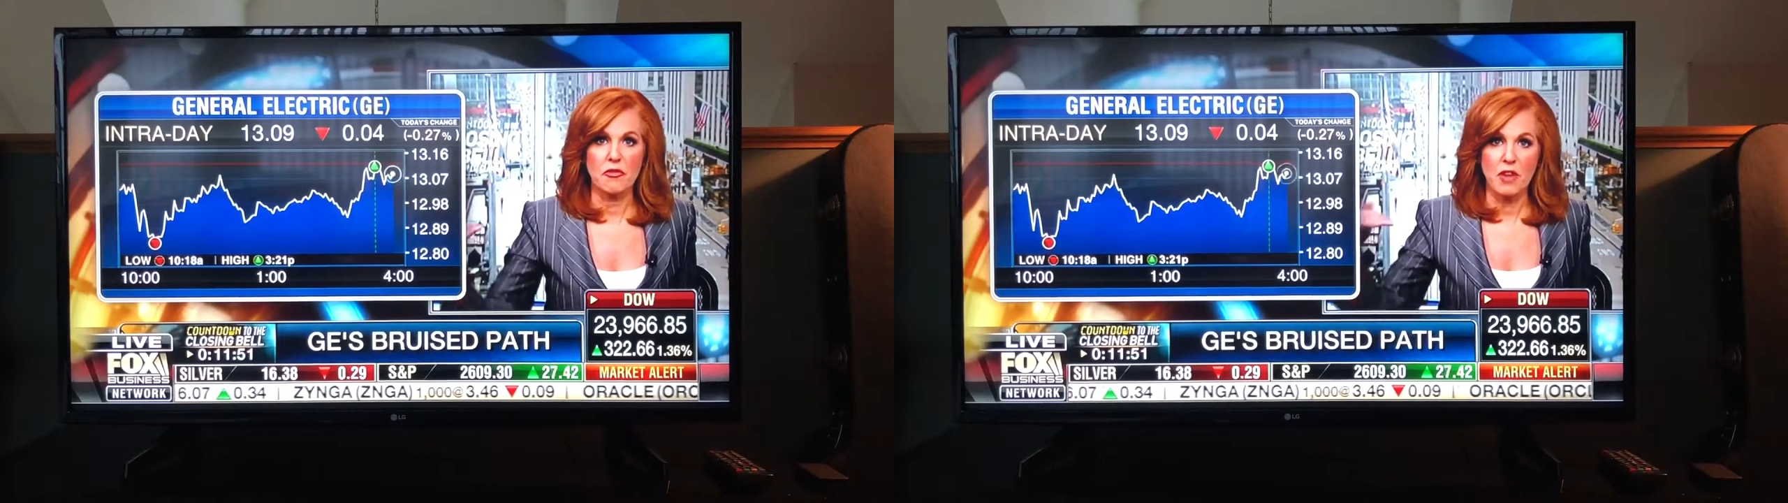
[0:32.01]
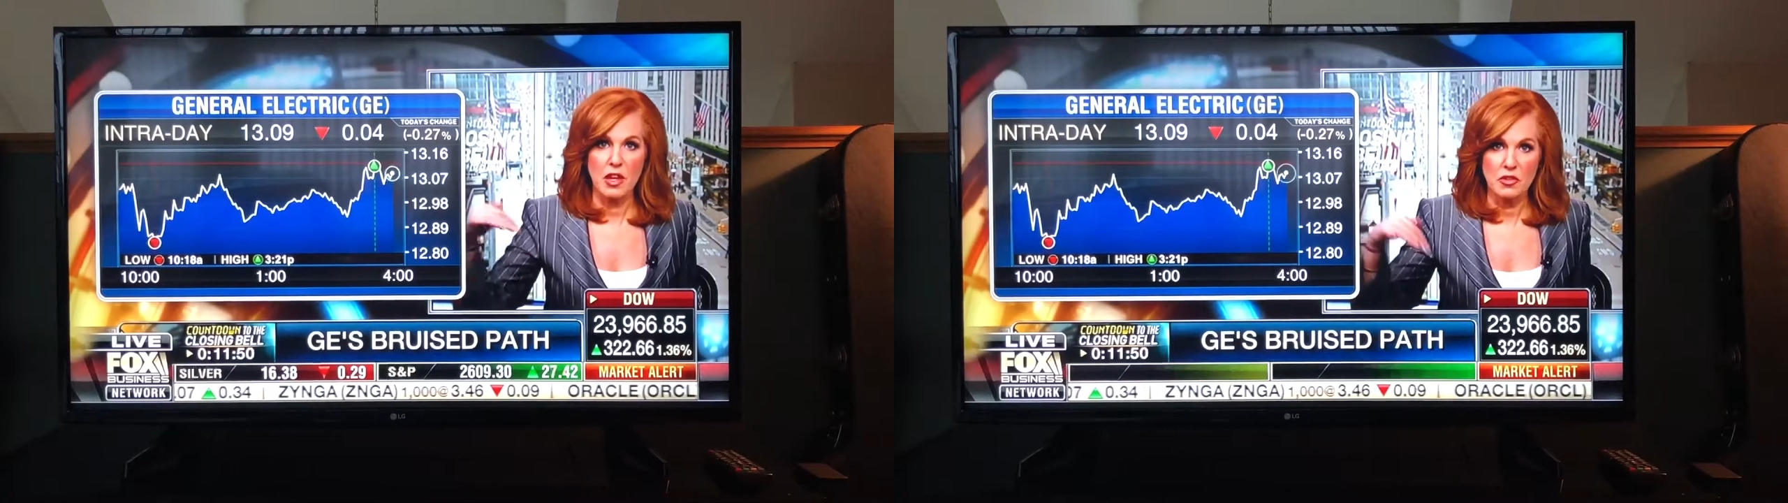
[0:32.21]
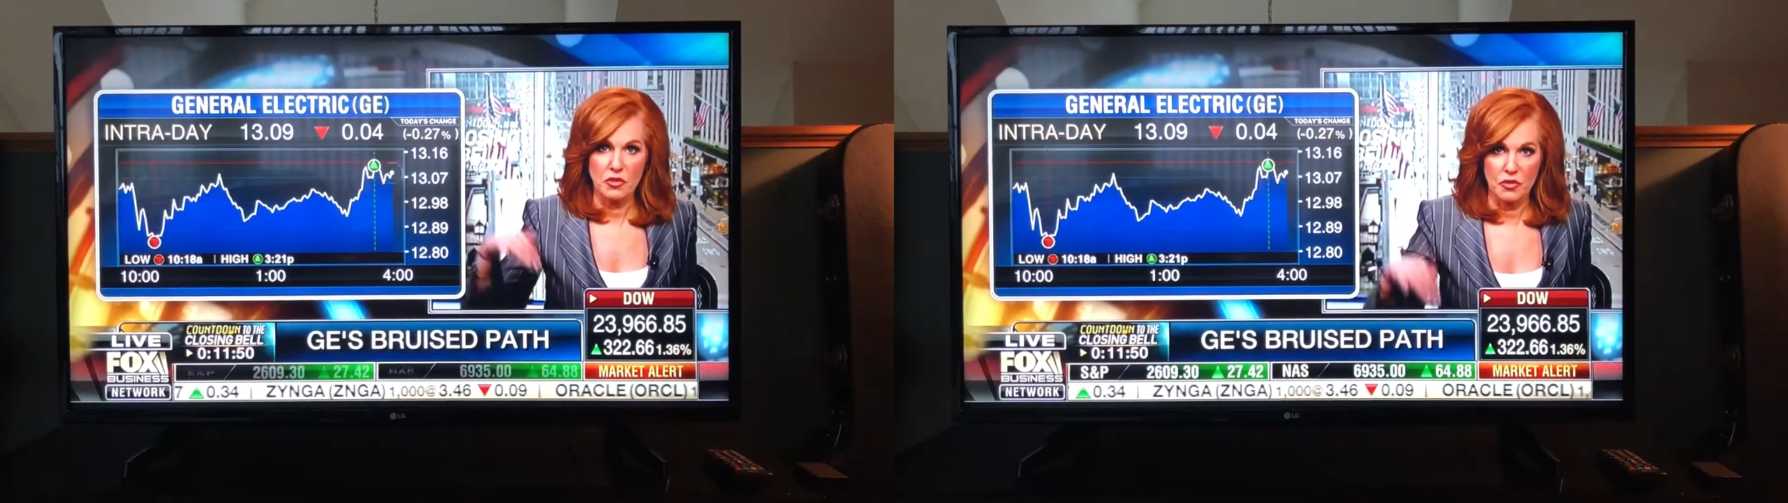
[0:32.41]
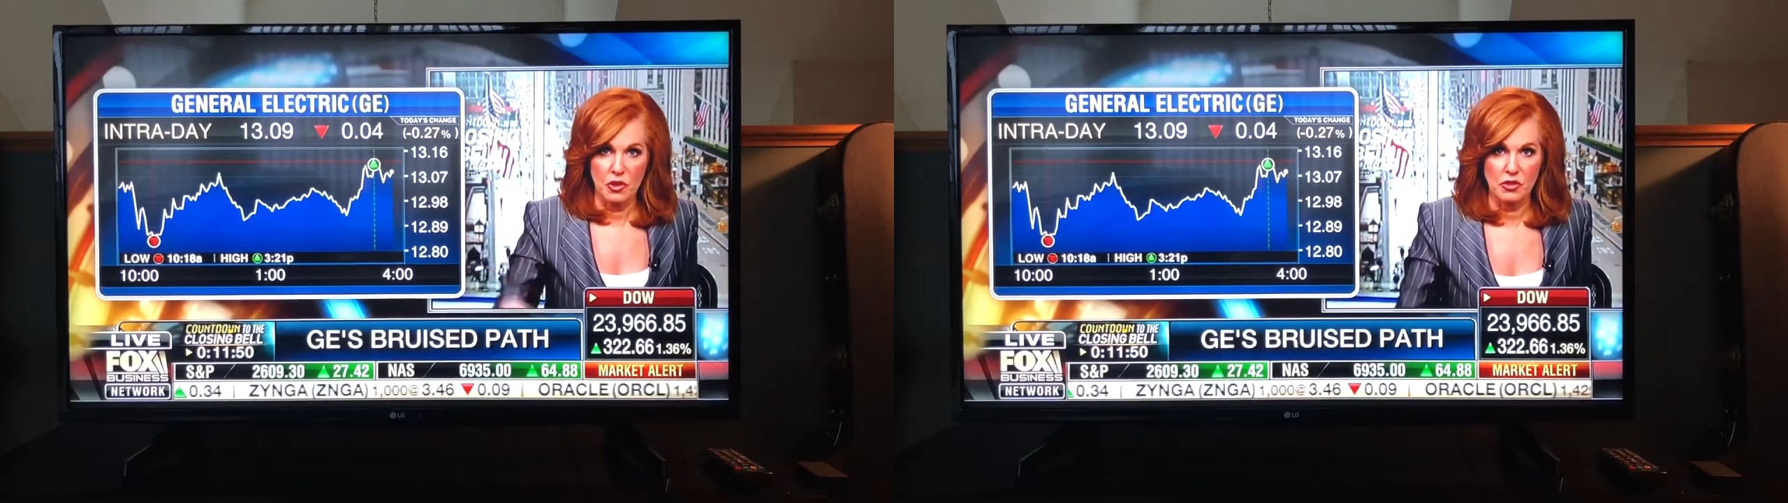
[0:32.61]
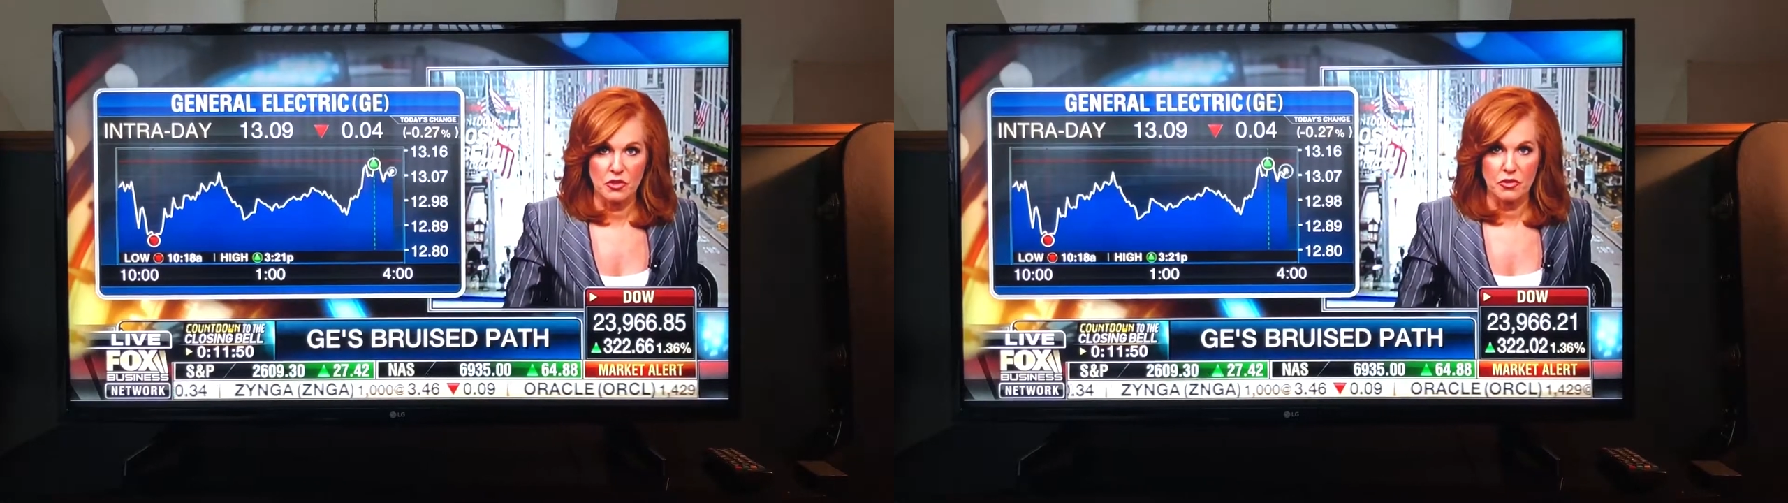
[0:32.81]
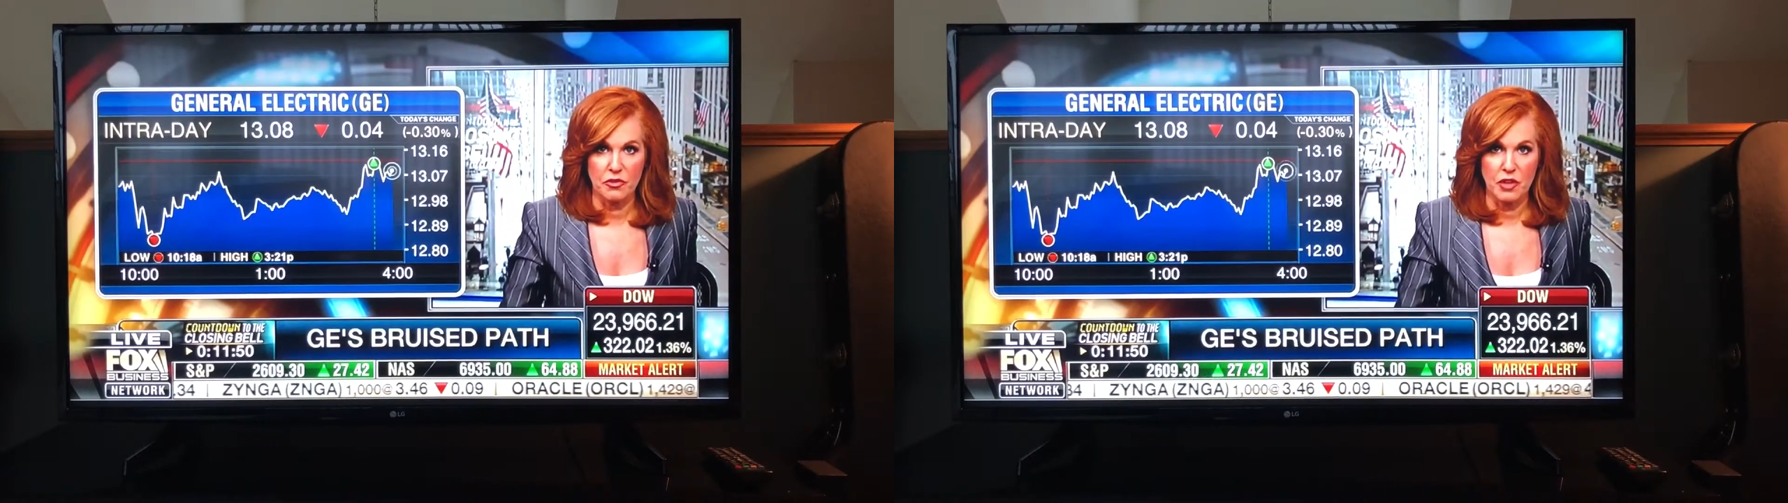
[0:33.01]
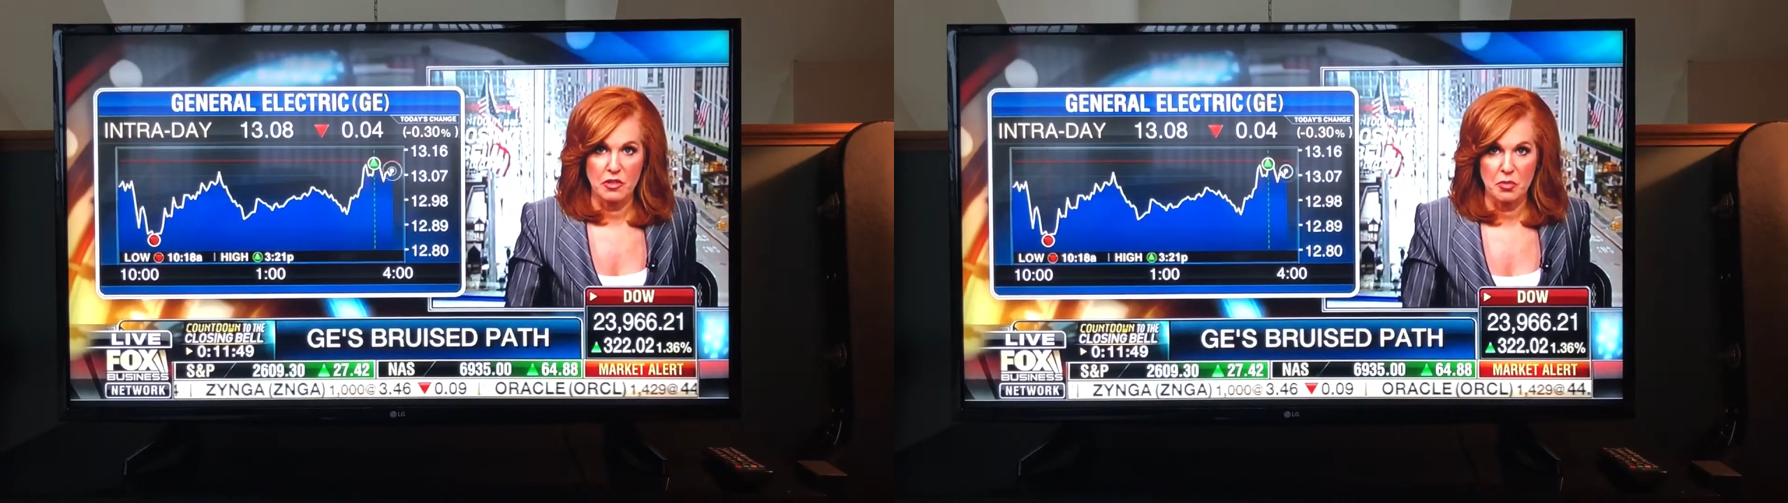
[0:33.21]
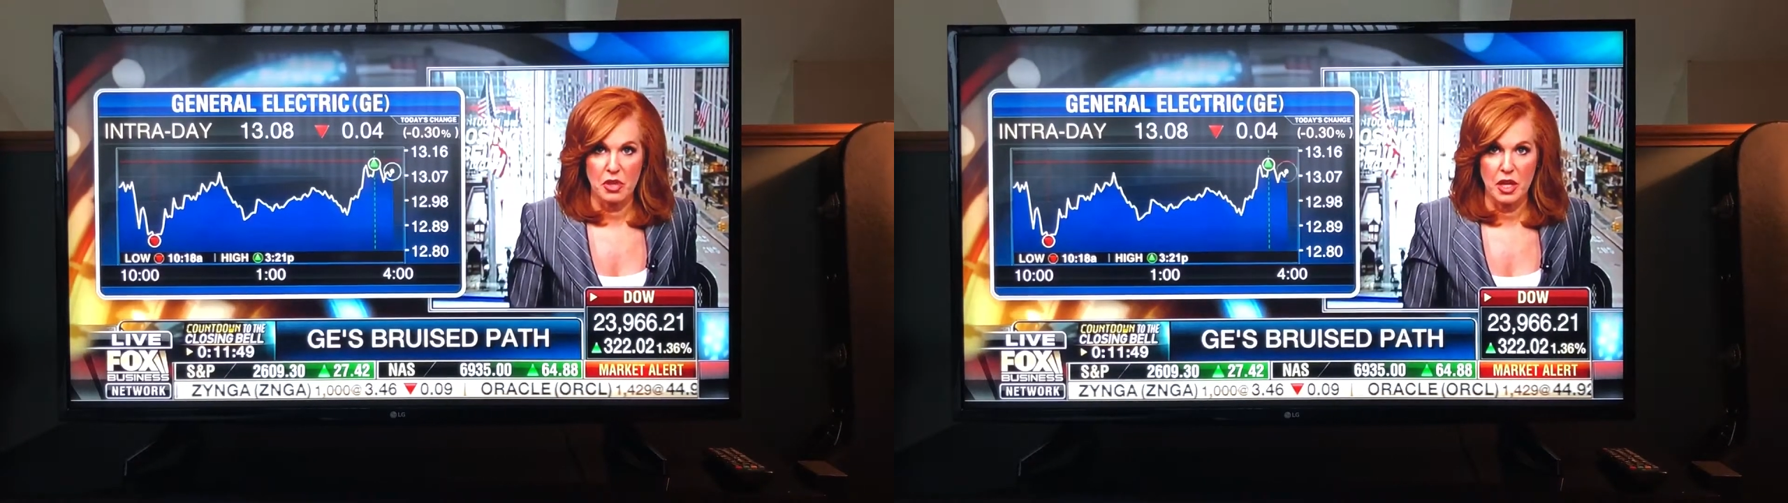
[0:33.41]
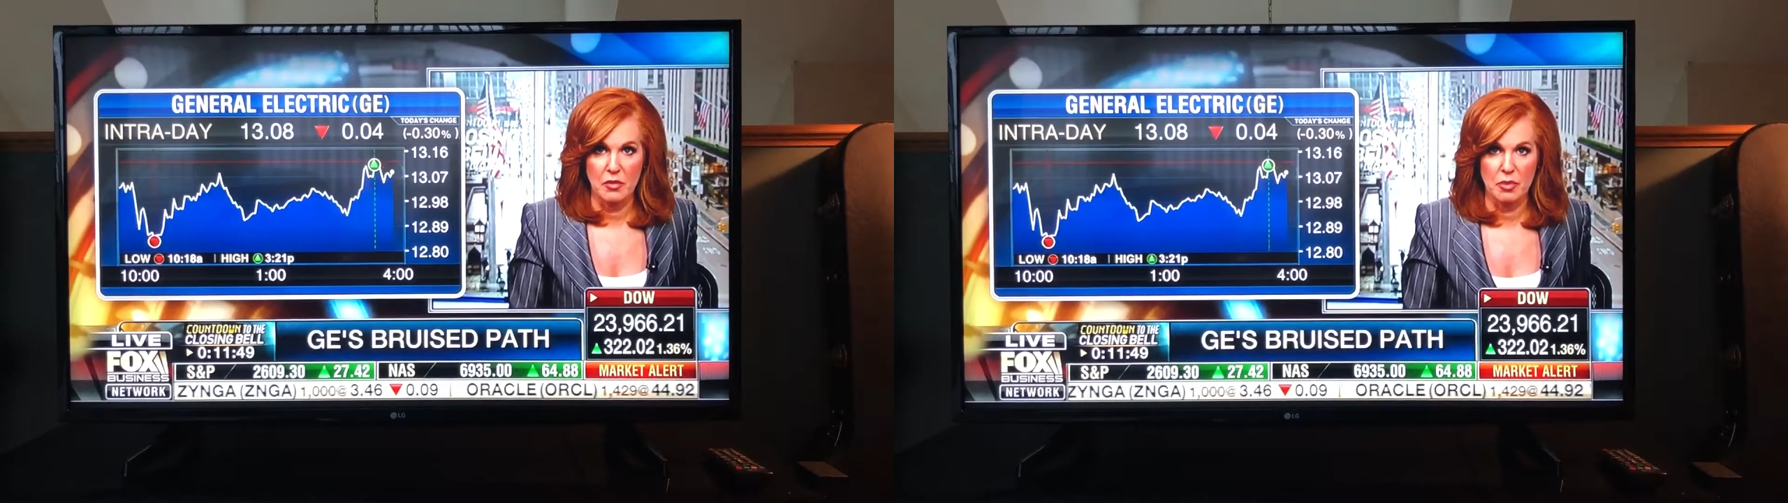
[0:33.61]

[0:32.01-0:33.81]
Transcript: face-first faceplant.